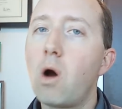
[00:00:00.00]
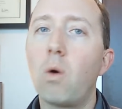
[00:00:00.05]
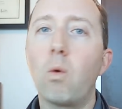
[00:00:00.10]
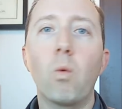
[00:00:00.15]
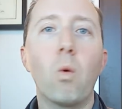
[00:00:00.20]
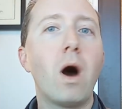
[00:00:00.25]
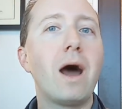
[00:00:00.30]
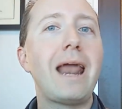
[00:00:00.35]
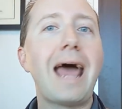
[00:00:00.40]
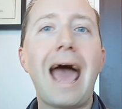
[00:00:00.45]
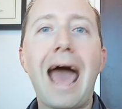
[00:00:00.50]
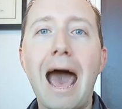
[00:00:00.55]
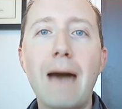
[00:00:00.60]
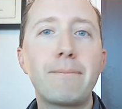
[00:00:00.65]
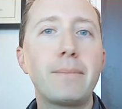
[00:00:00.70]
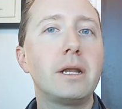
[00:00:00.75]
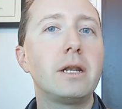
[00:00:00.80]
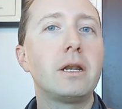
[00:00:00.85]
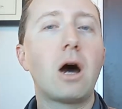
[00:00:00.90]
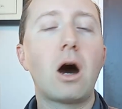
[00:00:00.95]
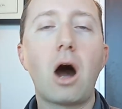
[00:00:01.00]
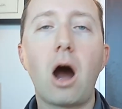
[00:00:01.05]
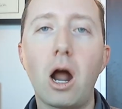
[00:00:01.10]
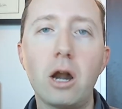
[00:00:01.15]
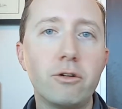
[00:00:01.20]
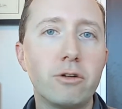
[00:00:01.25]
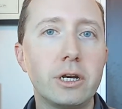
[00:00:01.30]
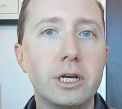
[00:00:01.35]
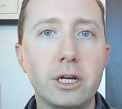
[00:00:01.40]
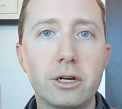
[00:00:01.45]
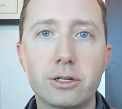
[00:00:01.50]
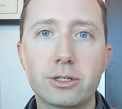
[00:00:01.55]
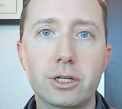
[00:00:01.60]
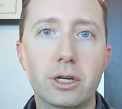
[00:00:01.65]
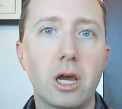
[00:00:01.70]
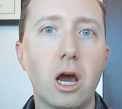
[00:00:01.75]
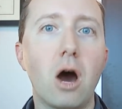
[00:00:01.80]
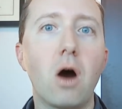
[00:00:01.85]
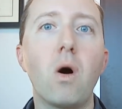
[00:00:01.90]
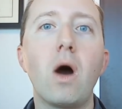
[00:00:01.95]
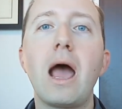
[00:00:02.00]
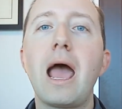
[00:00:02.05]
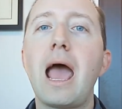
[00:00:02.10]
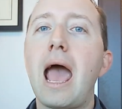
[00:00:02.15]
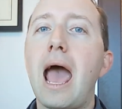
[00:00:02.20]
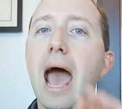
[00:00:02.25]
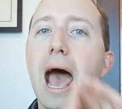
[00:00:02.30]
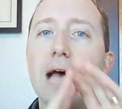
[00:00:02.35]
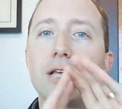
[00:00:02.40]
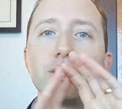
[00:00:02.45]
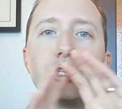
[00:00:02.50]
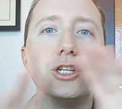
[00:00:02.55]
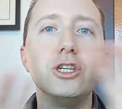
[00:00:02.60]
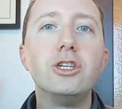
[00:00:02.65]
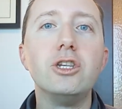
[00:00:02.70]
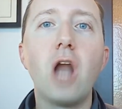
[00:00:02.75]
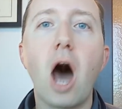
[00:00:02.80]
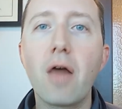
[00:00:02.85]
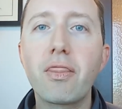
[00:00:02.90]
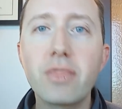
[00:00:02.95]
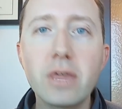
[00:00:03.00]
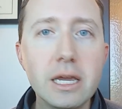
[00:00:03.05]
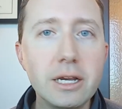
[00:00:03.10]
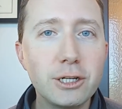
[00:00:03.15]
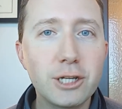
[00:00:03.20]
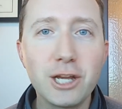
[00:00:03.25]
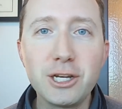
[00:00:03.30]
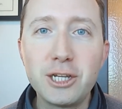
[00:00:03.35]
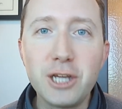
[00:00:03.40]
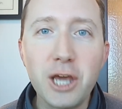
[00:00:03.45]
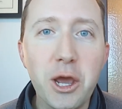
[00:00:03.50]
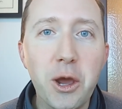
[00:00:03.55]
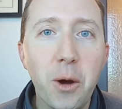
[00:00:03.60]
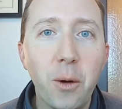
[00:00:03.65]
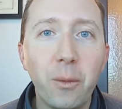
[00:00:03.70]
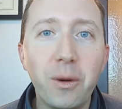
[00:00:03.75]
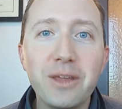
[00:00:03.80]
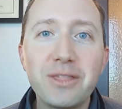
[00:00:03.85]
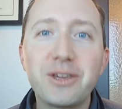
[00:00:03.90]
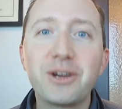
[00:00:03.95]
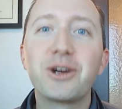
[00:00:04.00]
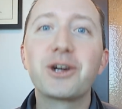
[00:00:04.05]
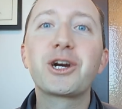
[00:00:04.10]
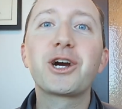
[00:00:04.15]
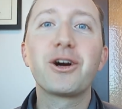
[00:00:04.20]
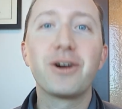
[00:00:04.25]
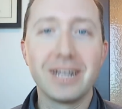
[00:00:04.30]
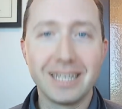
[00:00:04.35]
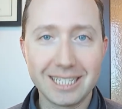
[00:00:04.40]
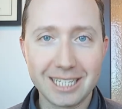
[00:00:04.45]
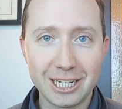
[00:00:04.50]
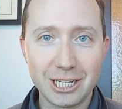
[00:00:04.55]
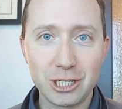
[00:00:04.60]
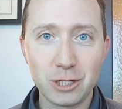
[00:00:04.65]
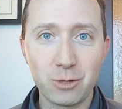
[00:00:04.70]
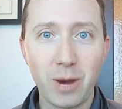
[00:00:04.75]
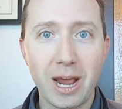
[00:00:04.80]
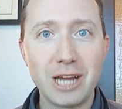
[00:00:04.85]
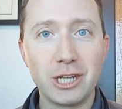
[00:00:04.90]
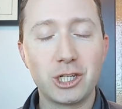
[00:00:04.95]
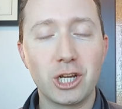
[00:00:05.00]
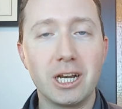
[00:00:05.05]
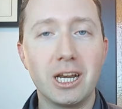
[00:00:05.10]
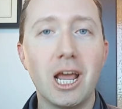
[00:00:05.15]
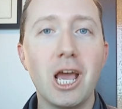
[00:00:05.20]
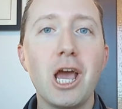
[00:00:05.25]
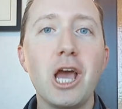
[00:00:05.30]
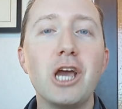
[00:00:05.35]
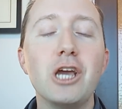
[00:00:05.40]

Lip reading: What happened 100 years ago has nothing to do with your current situation.